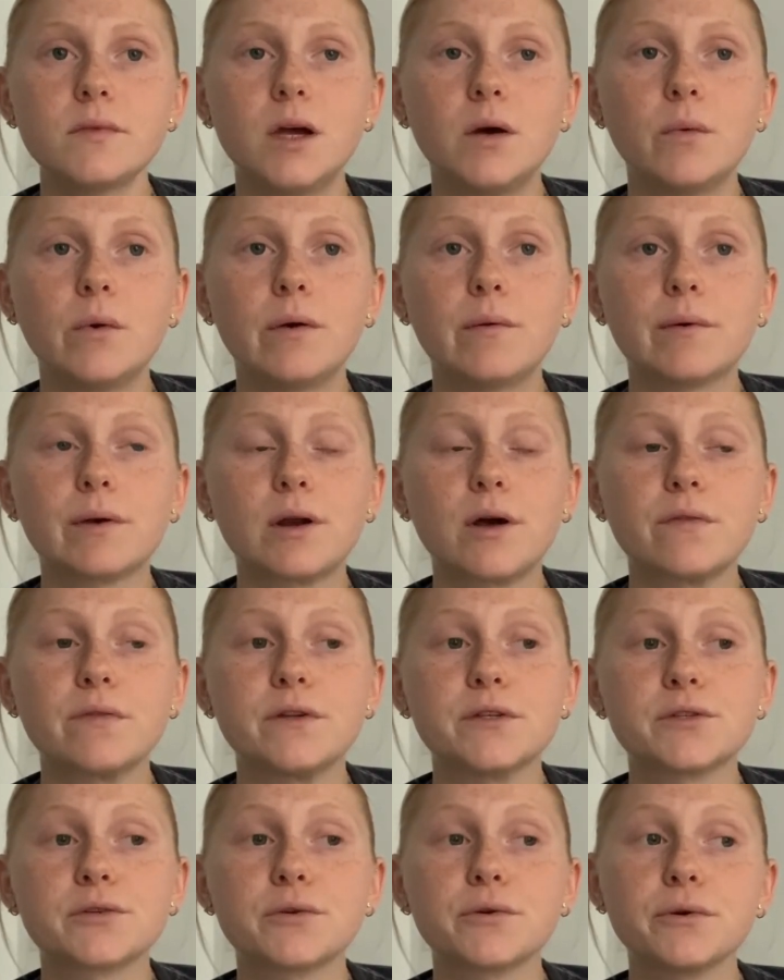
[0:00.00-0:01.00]
we went on
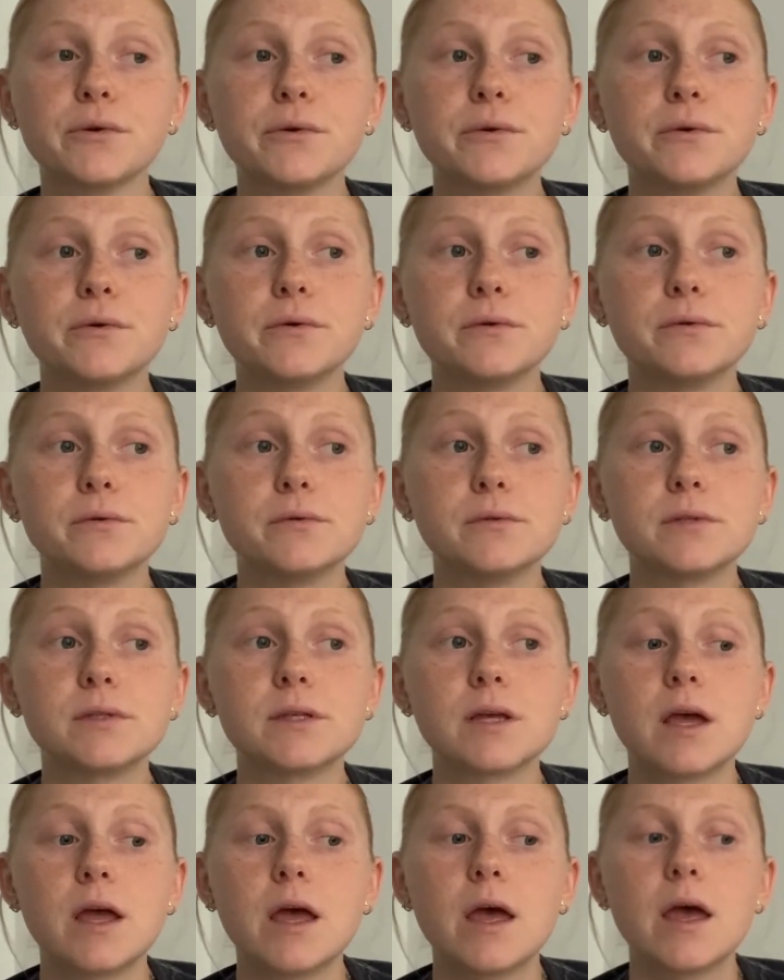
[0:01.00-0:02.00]
this cruise
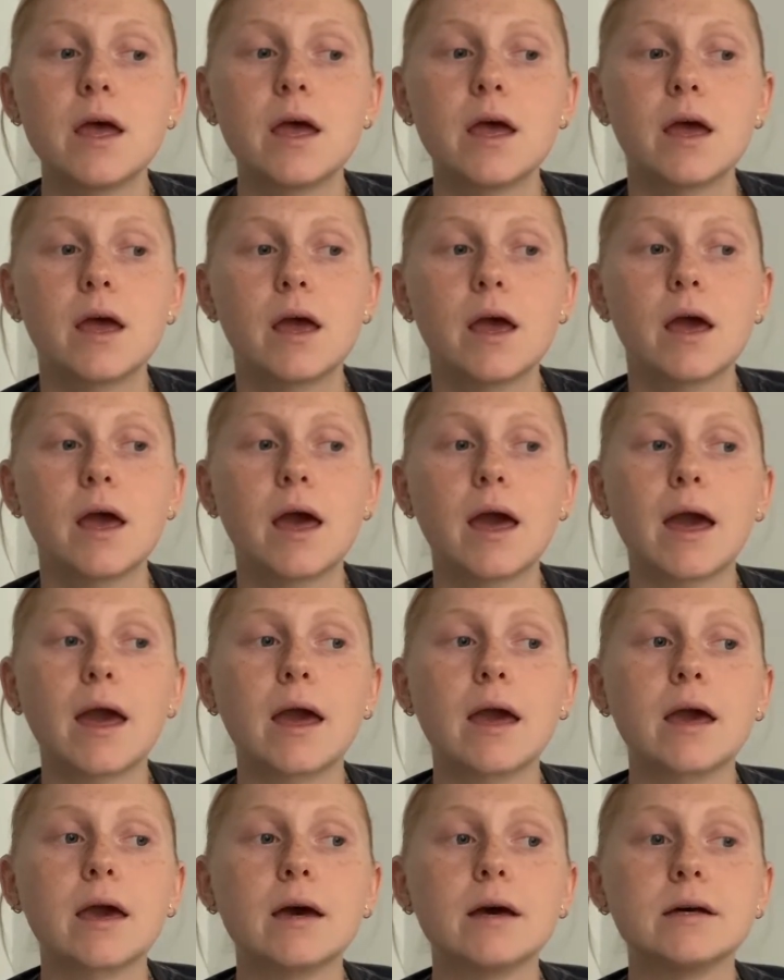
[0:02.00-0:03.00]

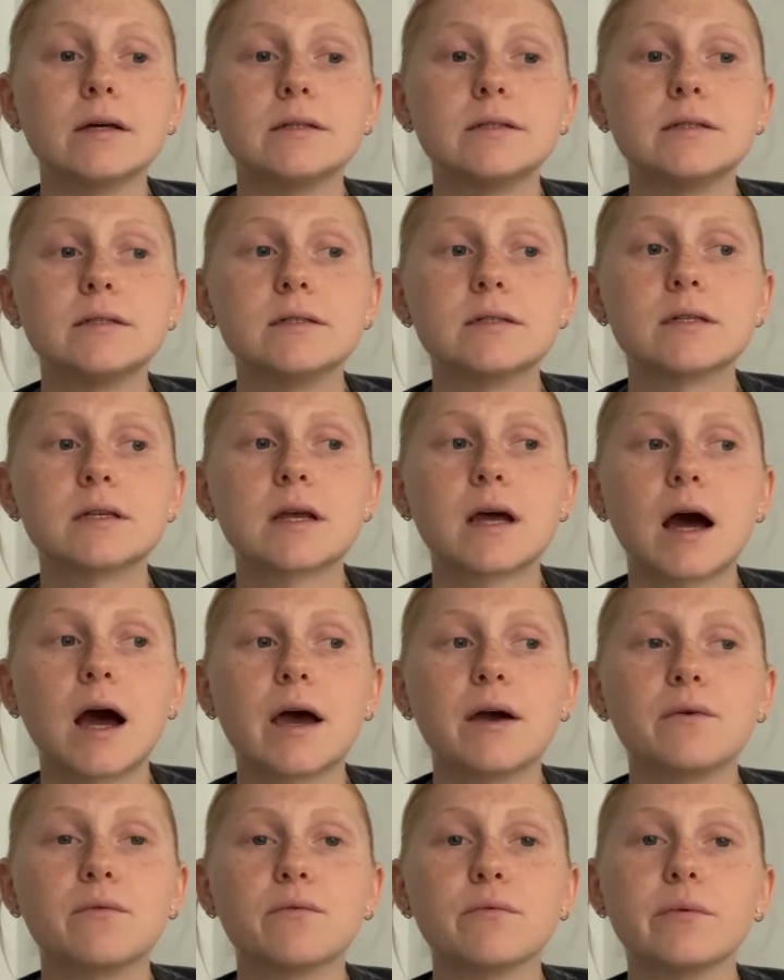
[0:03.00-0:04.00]
and
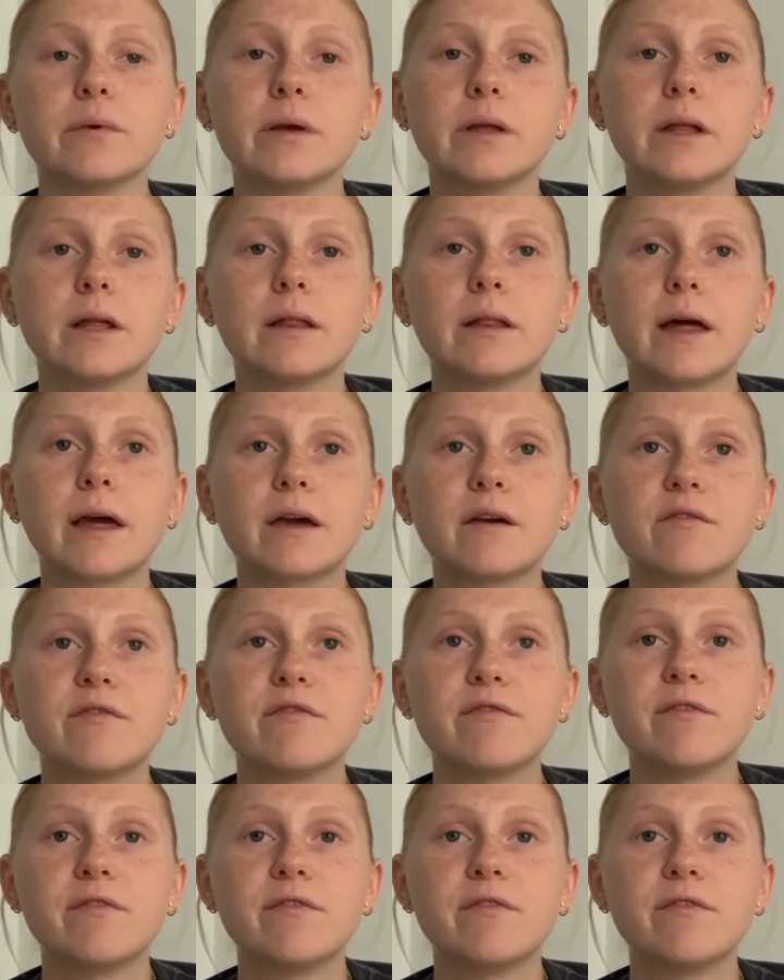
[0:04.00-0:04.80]
I really like